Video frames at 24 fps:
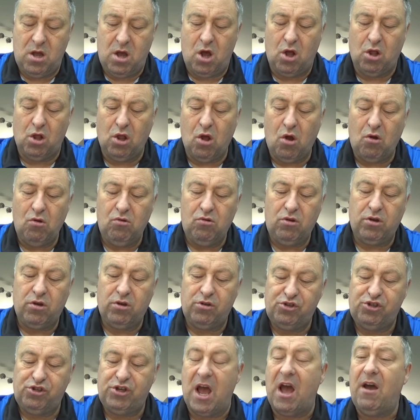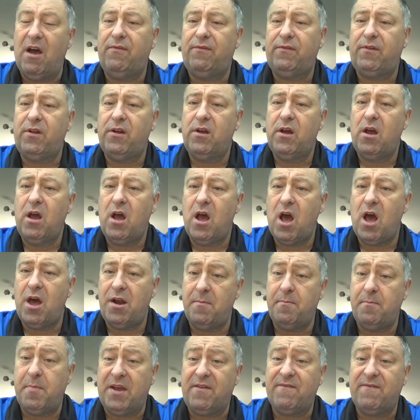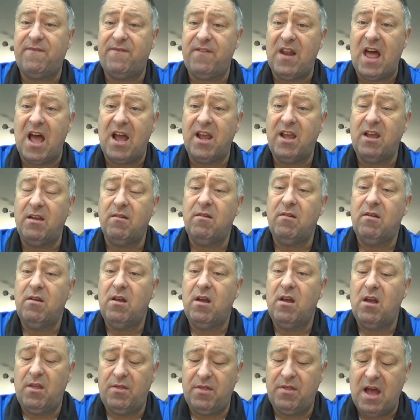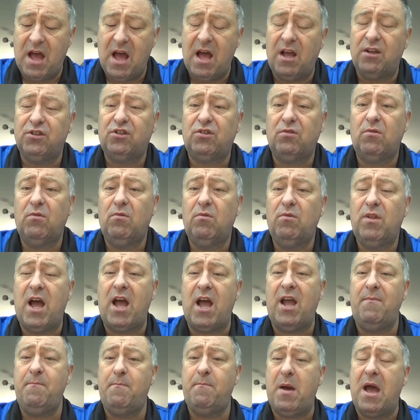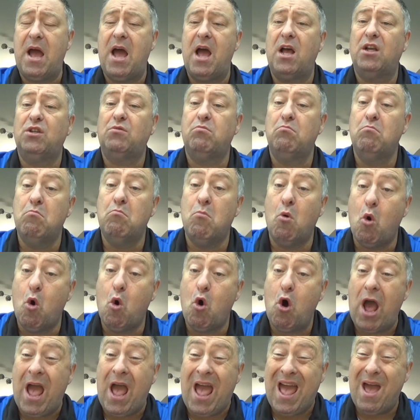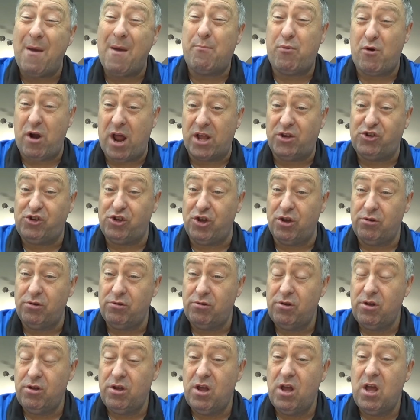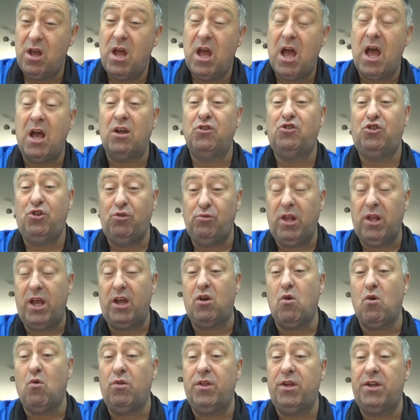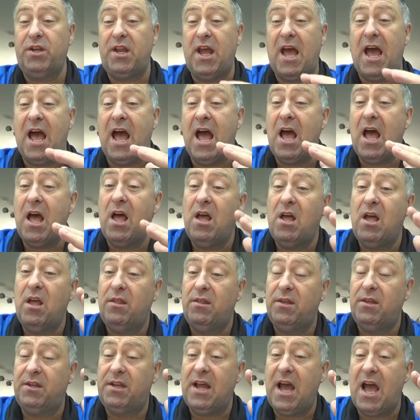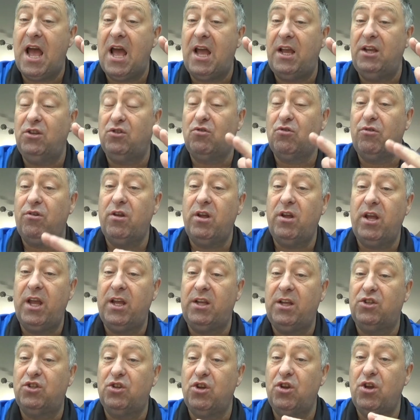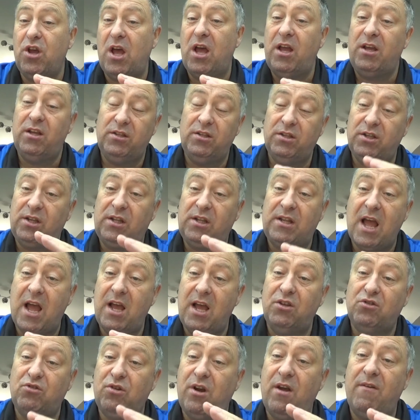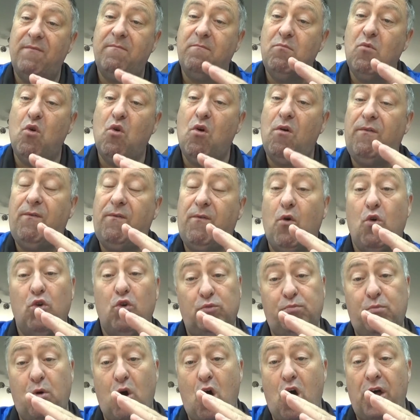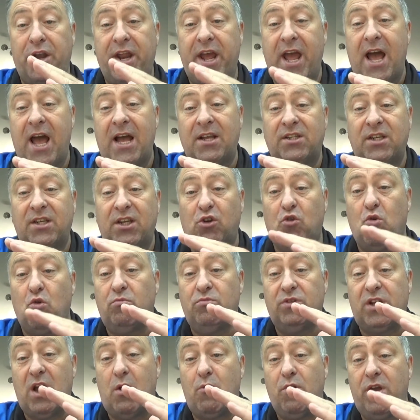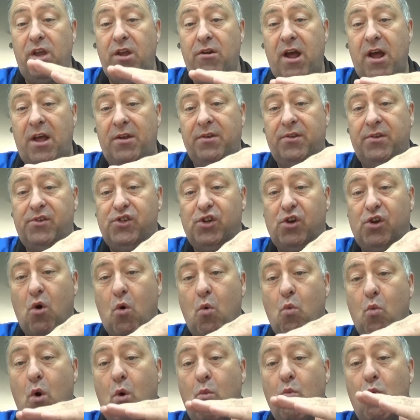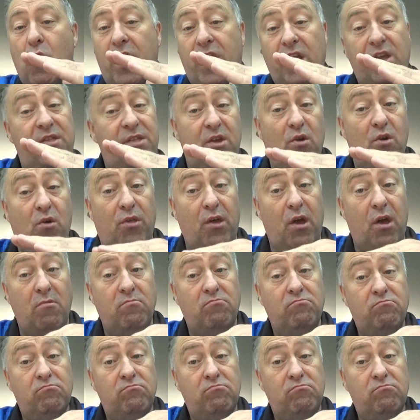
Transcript: a long shaft and a big flight, that imparts more air pressure. As you let go of the dart is going to have more force put on it as it comes out of your hand to go one way and the other.